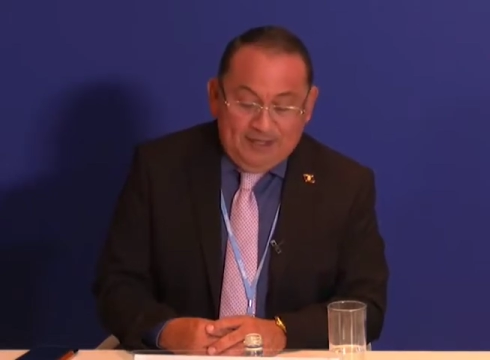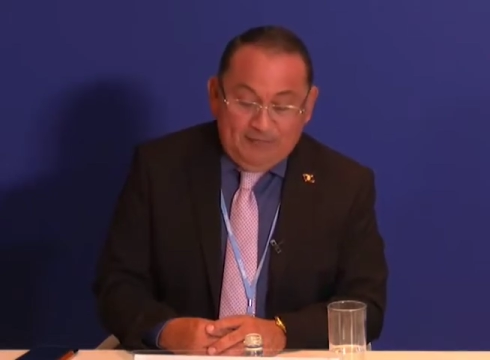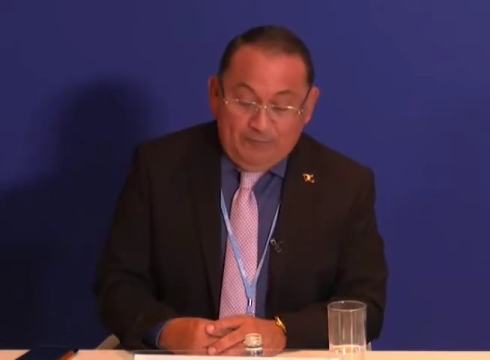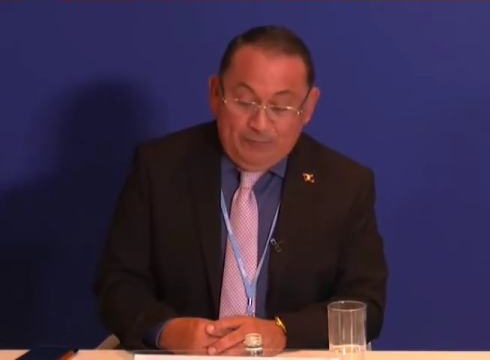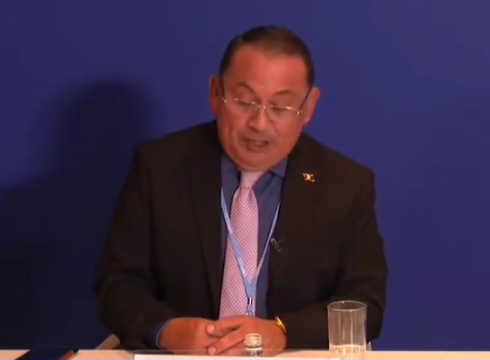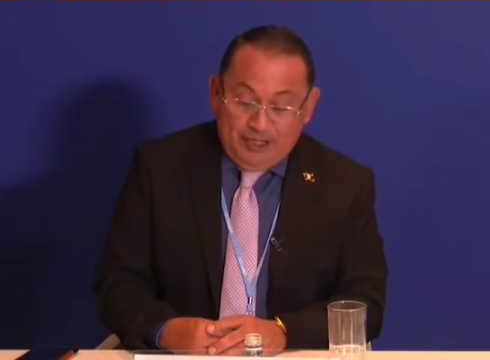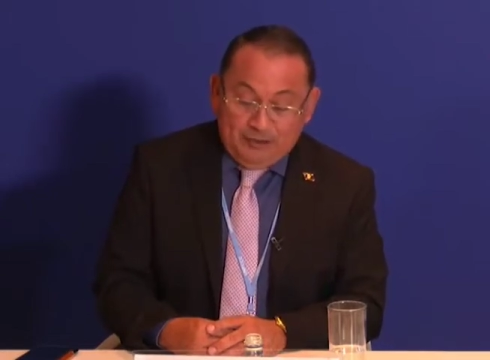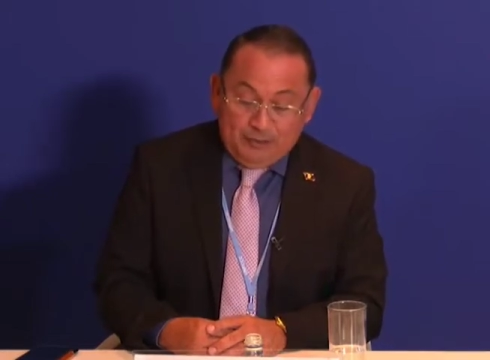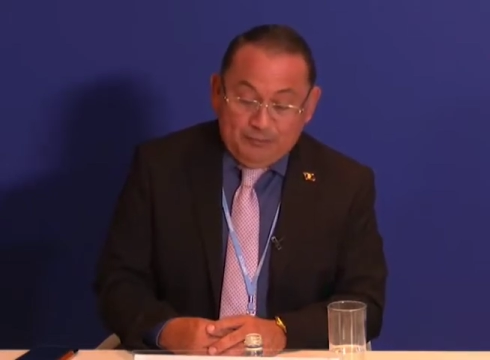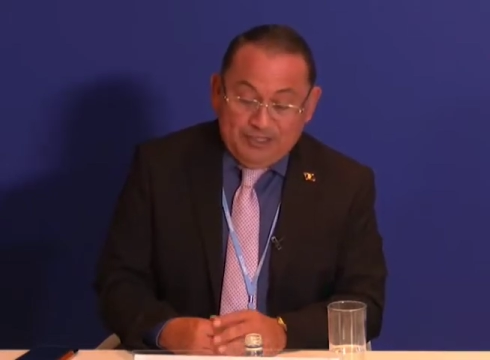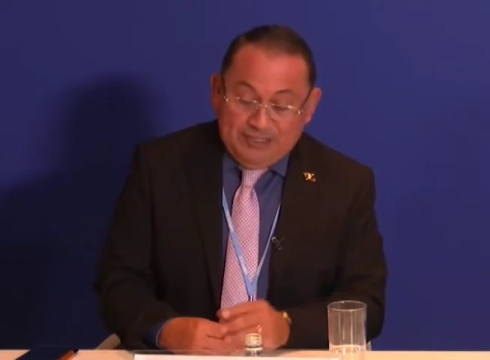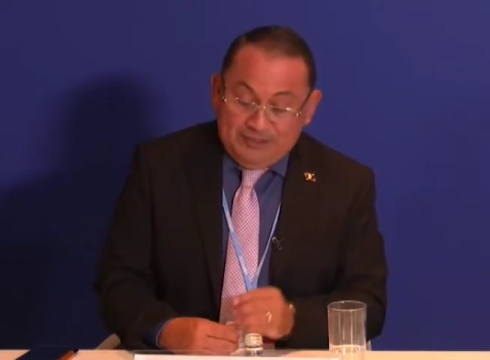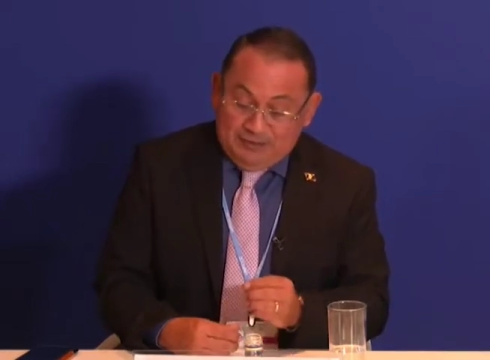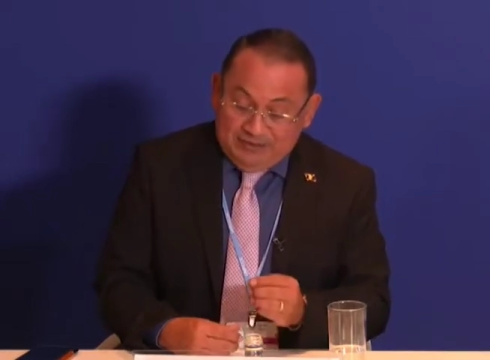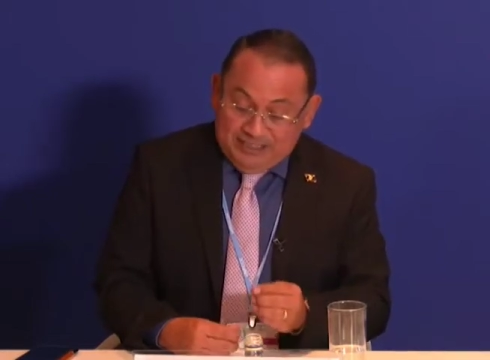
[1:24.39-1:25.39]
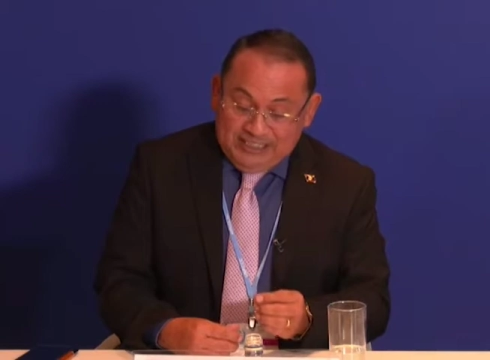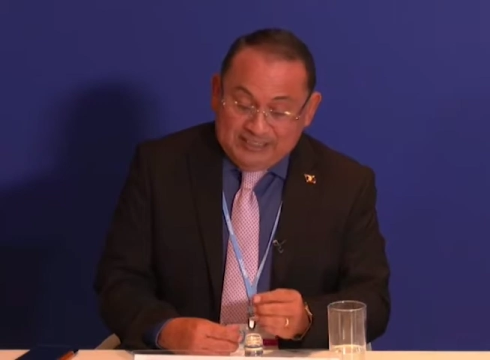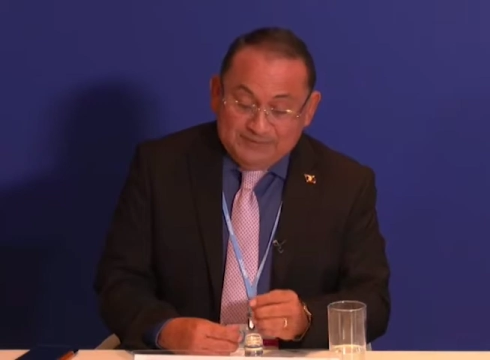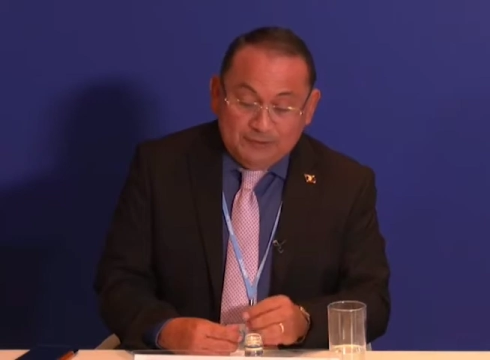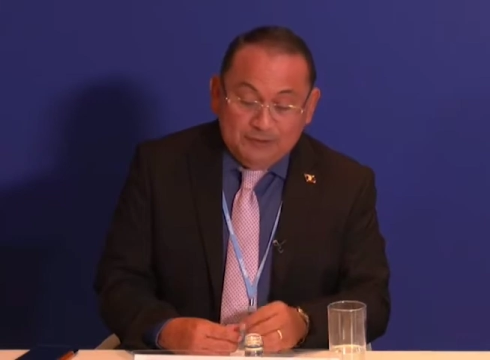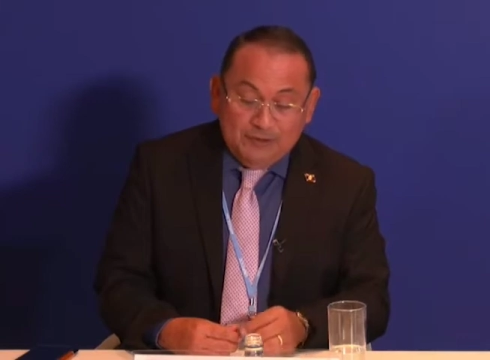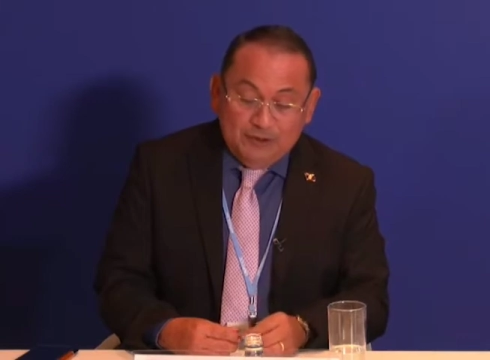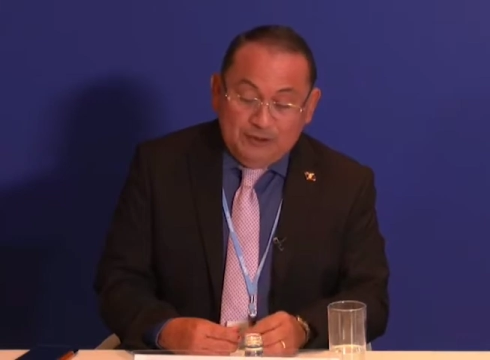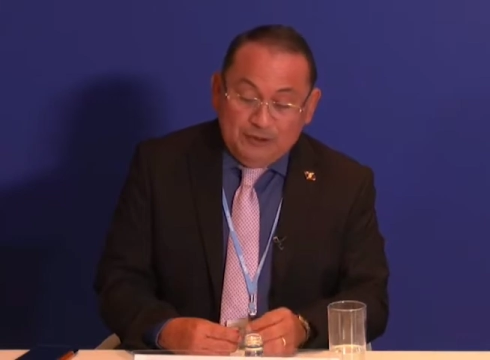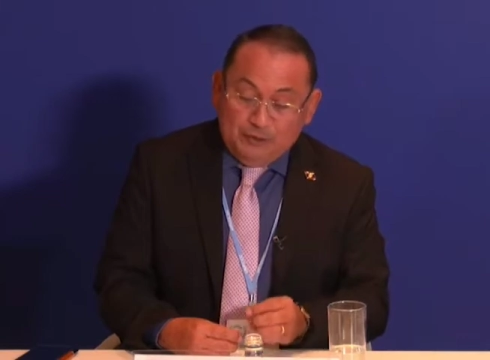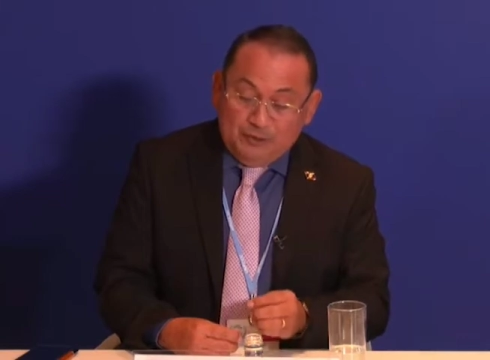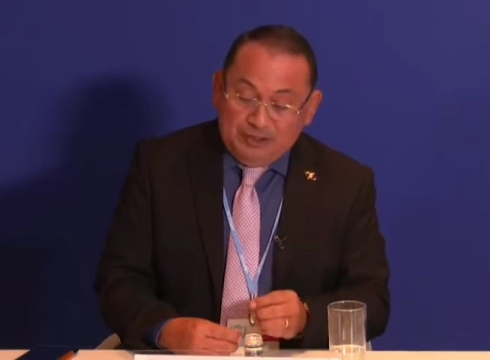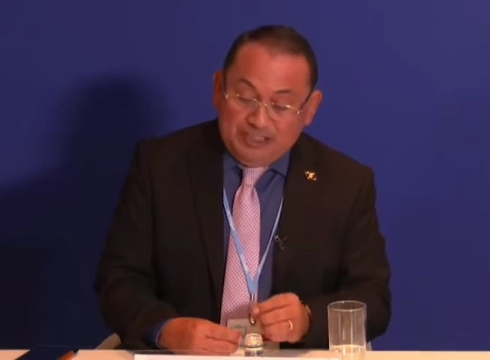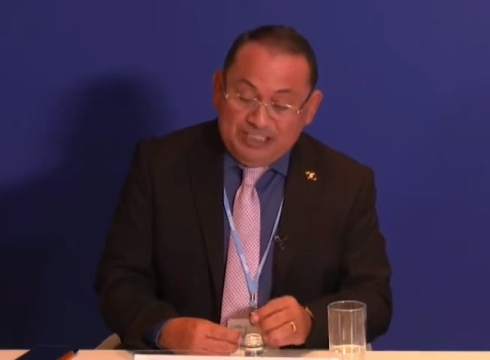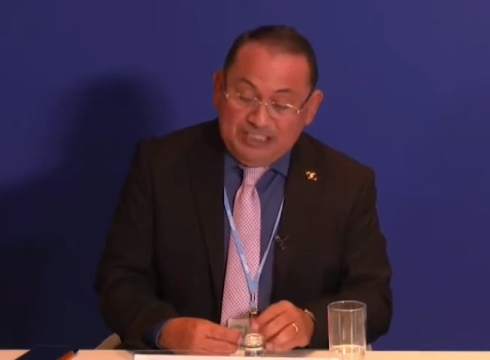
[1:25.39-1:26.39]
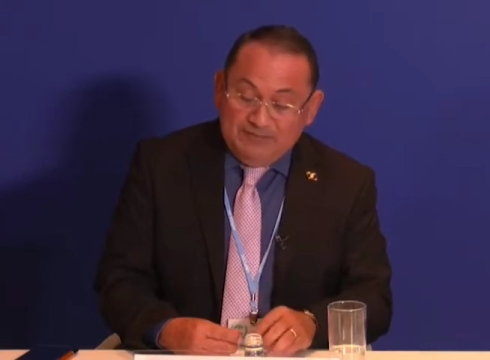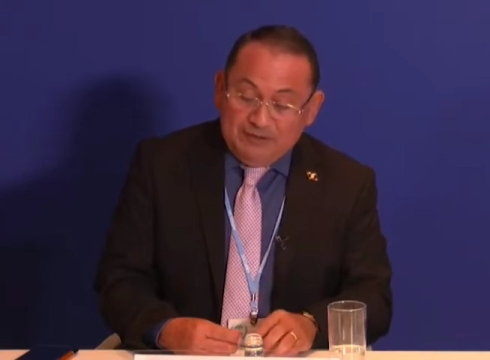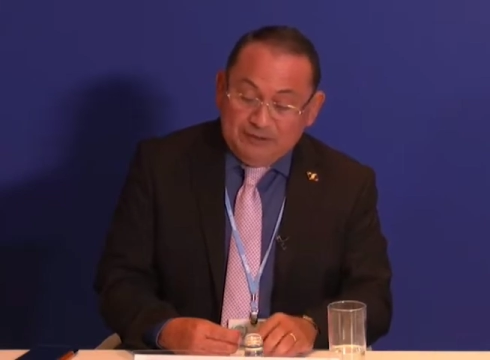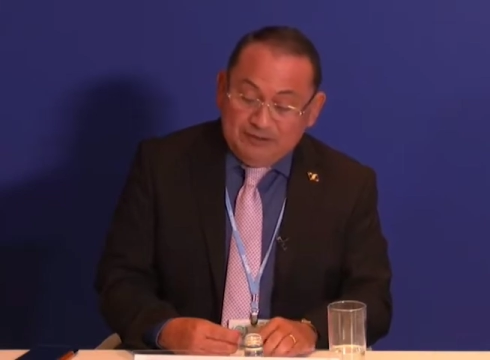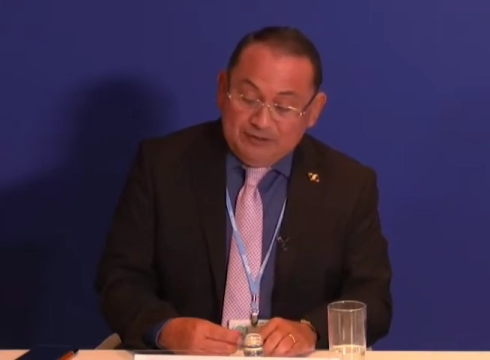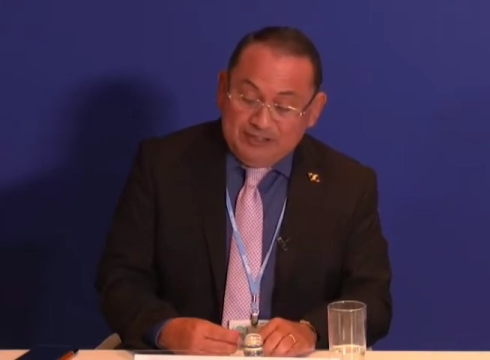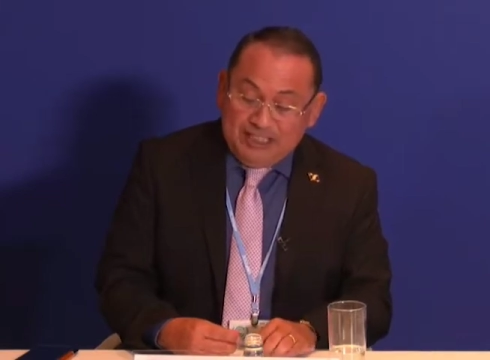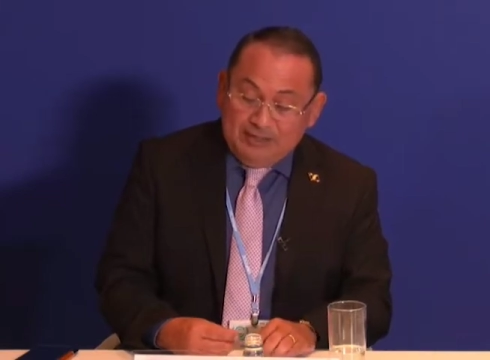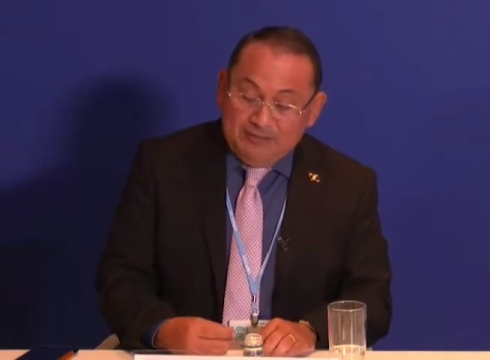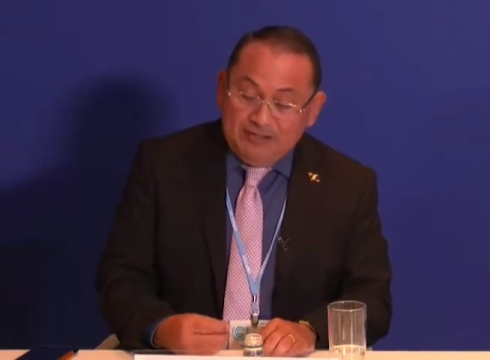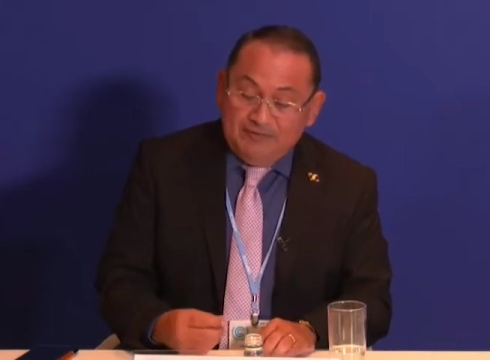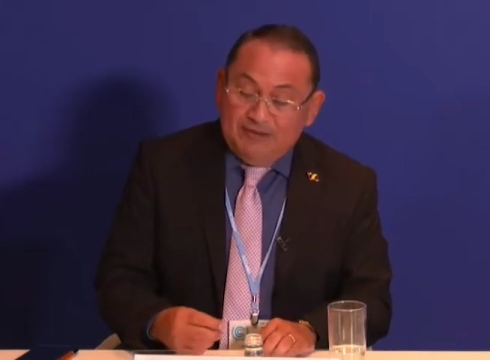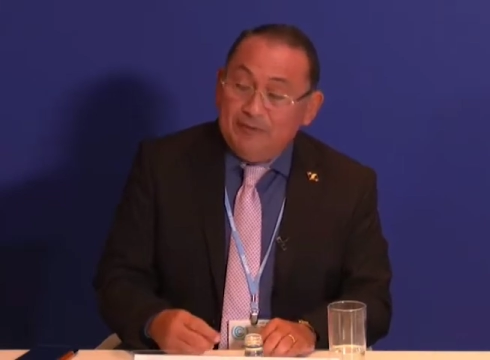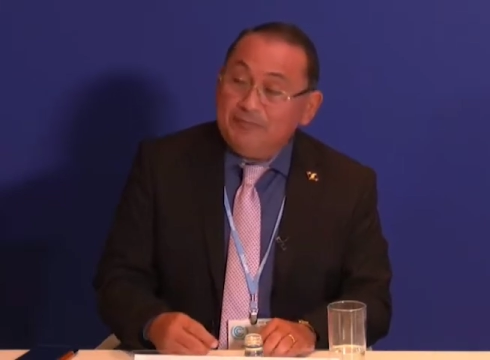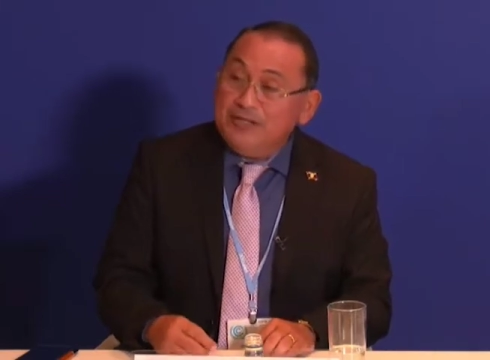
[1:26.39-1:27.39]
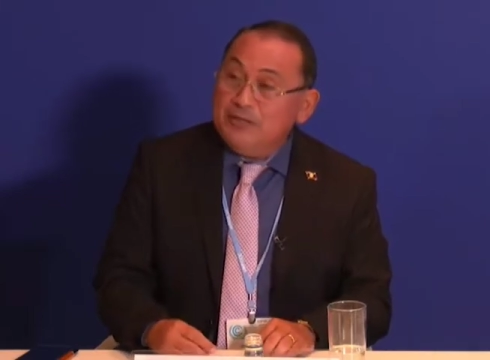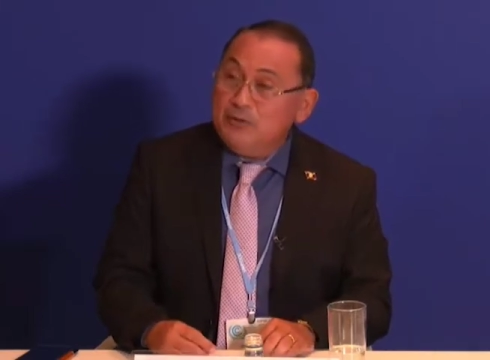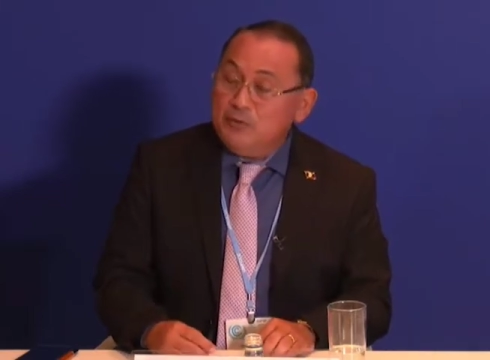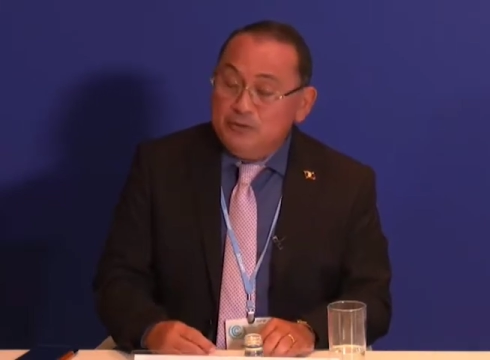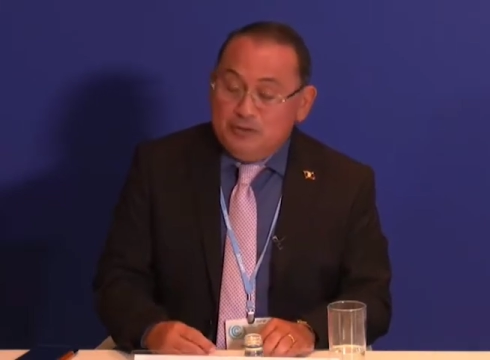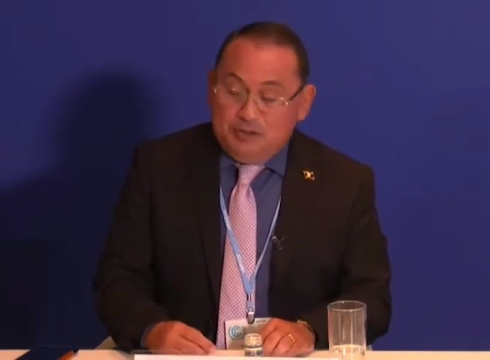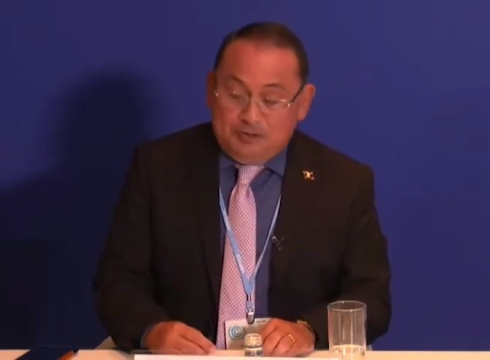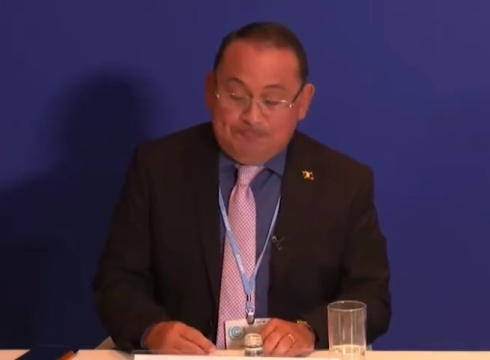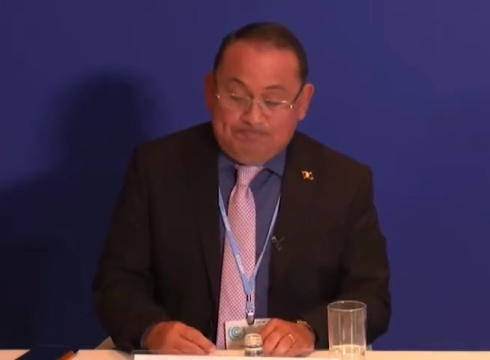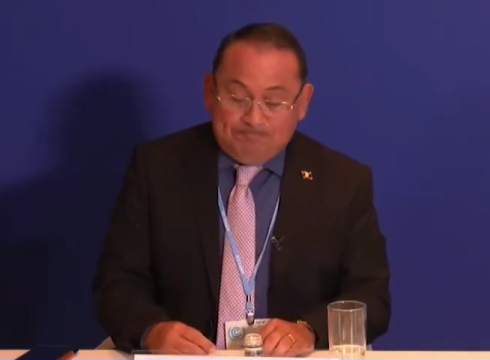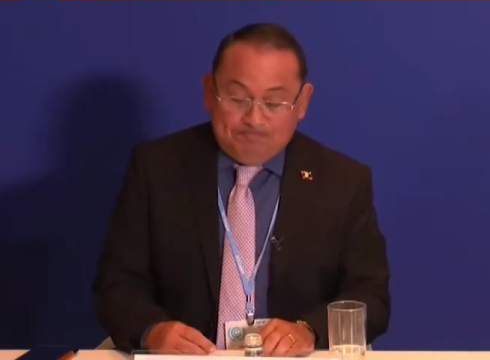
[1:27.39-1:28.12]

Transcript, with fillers: if we are to be successful to achieve the Sustainable Development Goals.